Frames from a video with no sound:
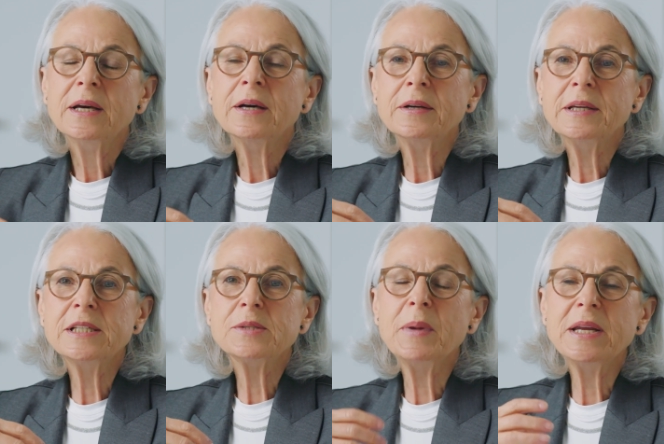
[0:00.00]
uh,
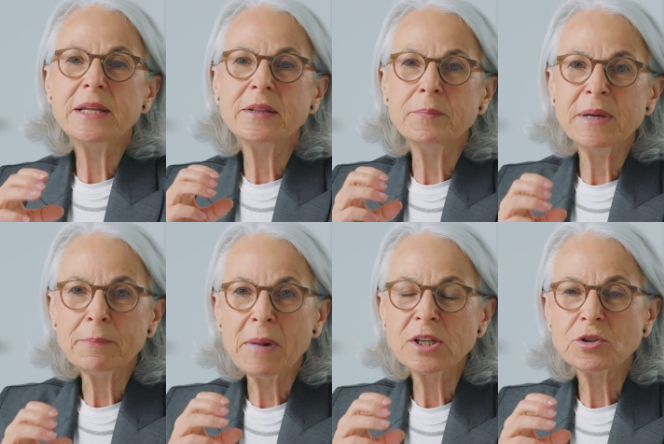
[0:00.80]
is made in the
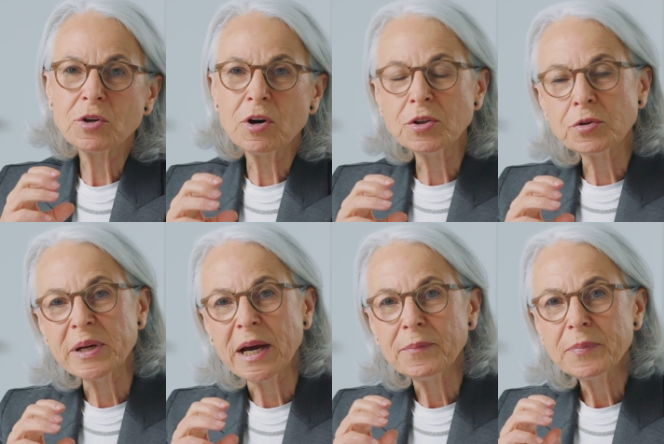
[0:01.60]

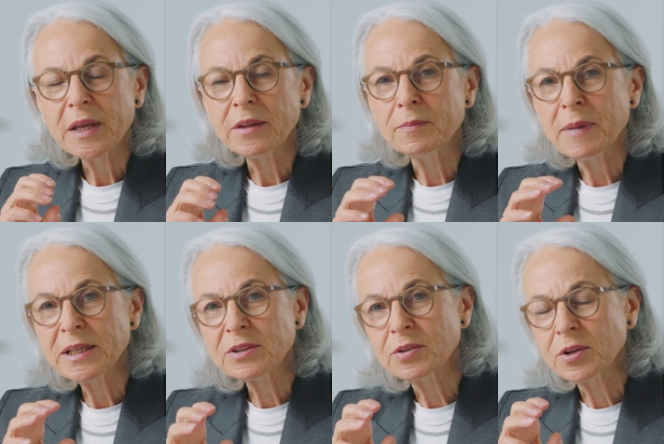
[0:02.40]
mitochondria. And the
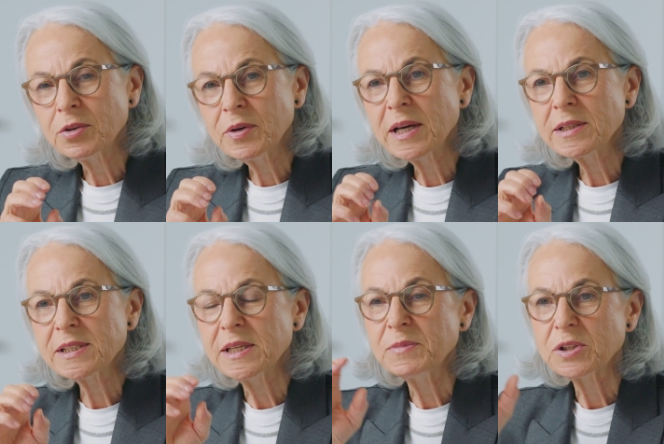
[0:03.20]
mitochondria
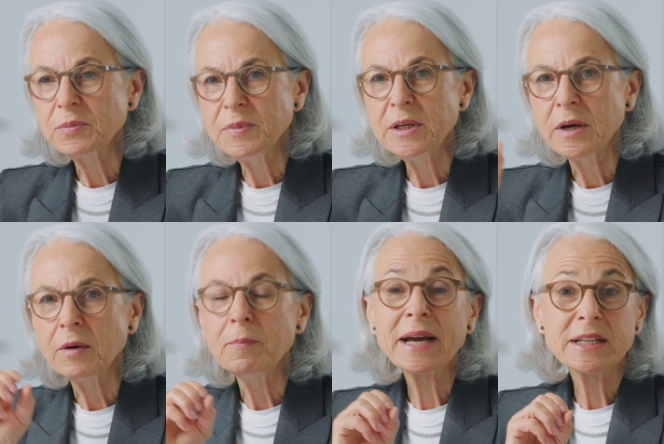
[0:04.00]
seems to be
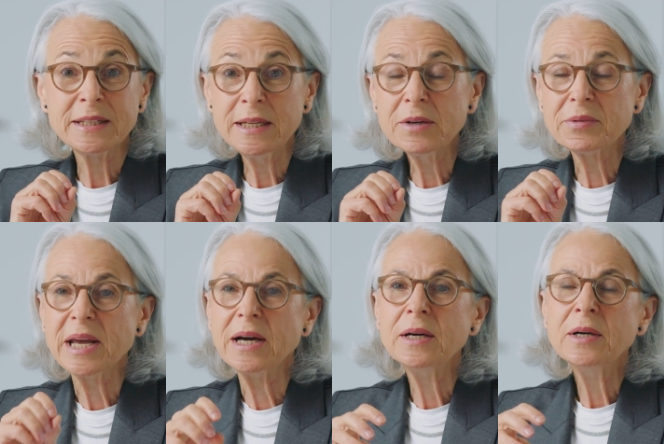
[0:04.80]
a
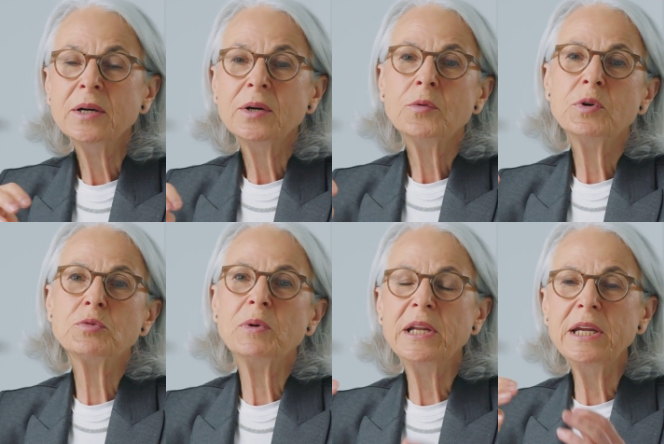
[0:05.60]
bacteria
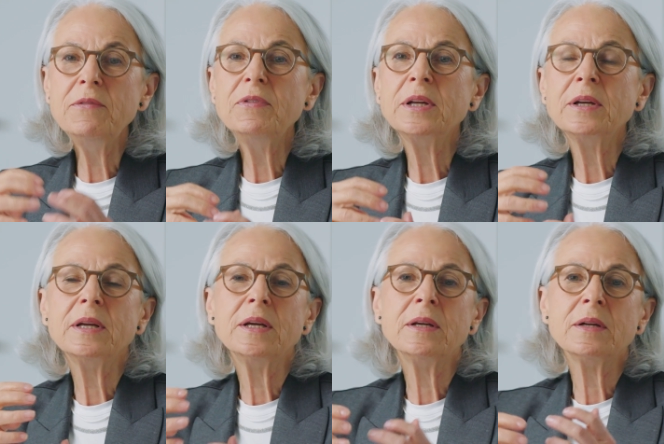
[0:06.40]
which we live
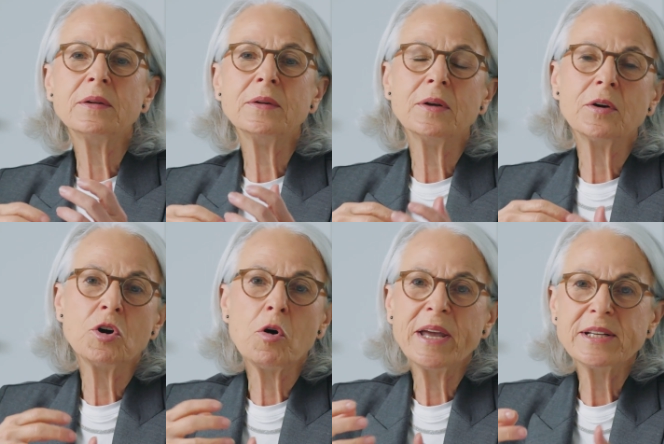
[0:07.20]
in, in
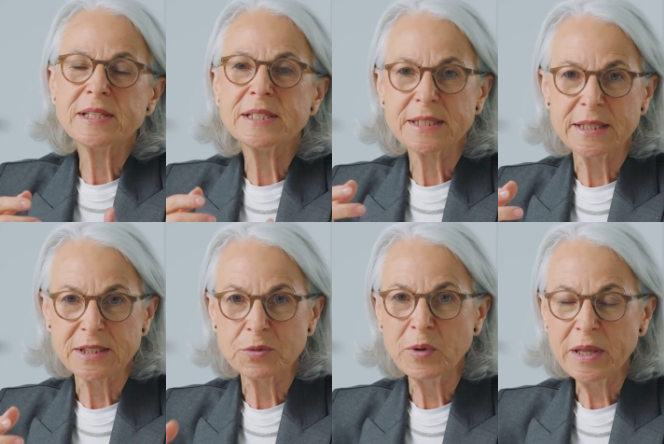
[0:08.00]

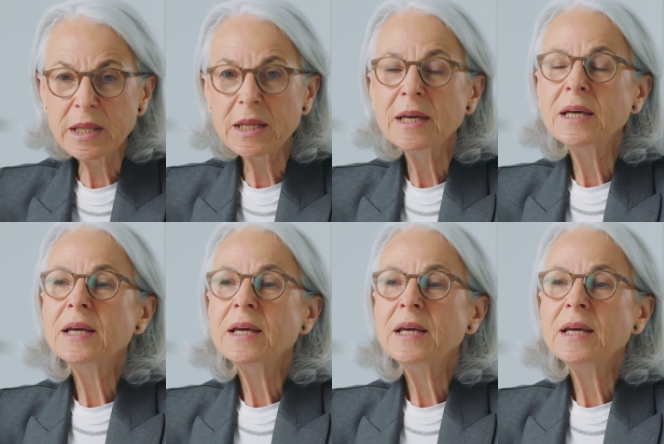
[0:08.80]
coexistence with,